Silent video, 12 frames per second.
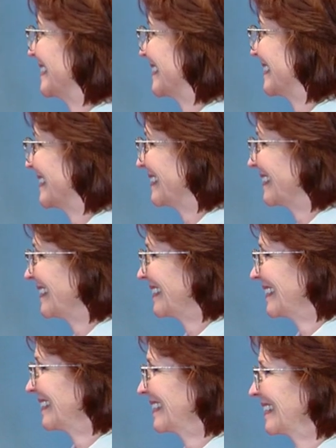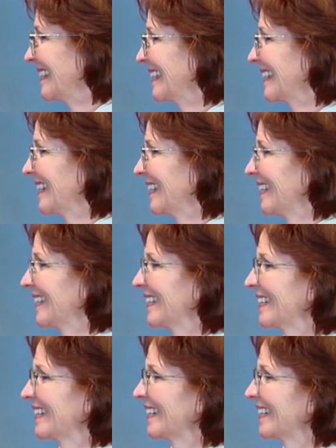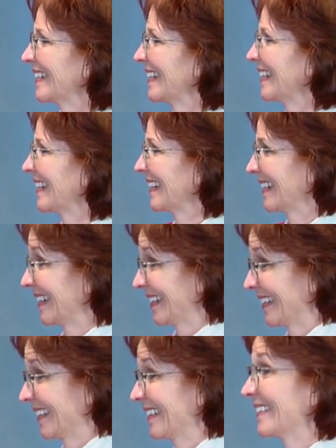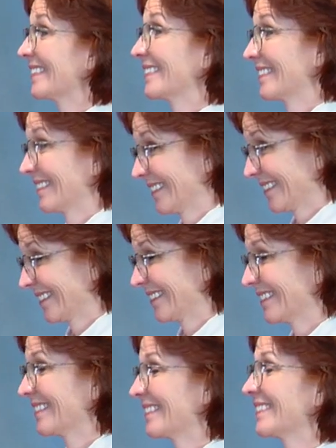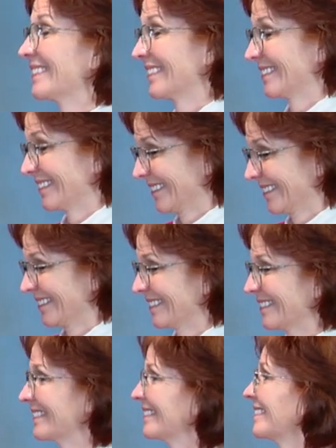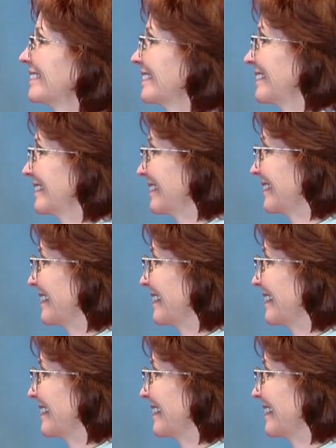[no speech]